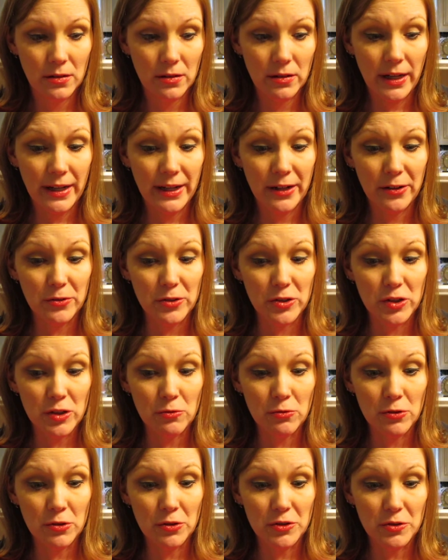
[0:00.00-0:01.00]
I hear the
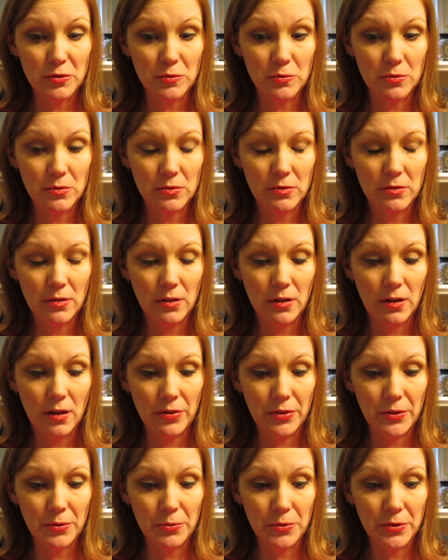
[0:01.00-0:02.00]
squirrels
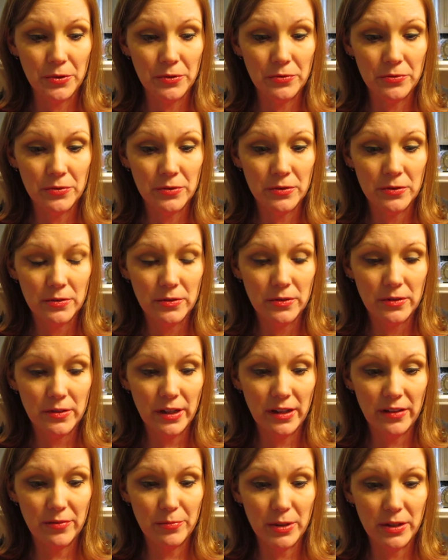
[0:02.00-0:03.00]
on the roof.
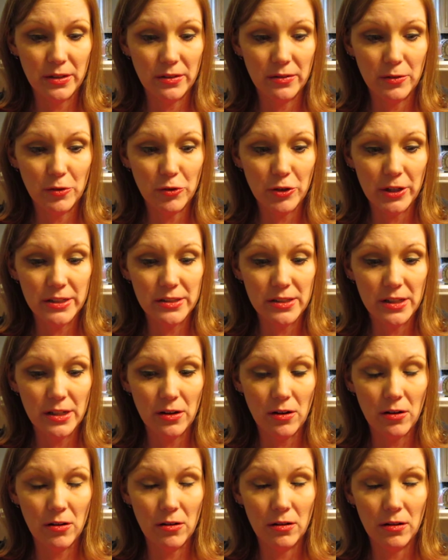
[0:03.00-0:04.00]
They've been crazy
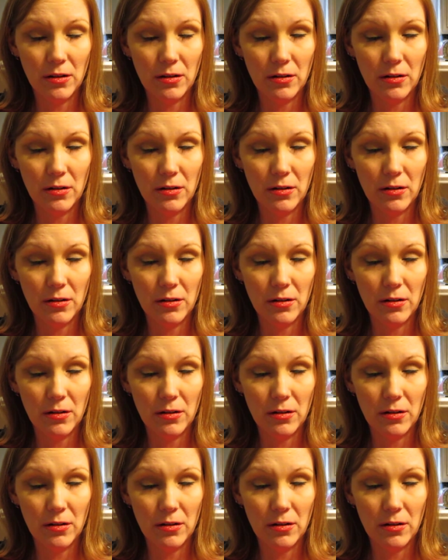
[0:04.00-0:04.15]
all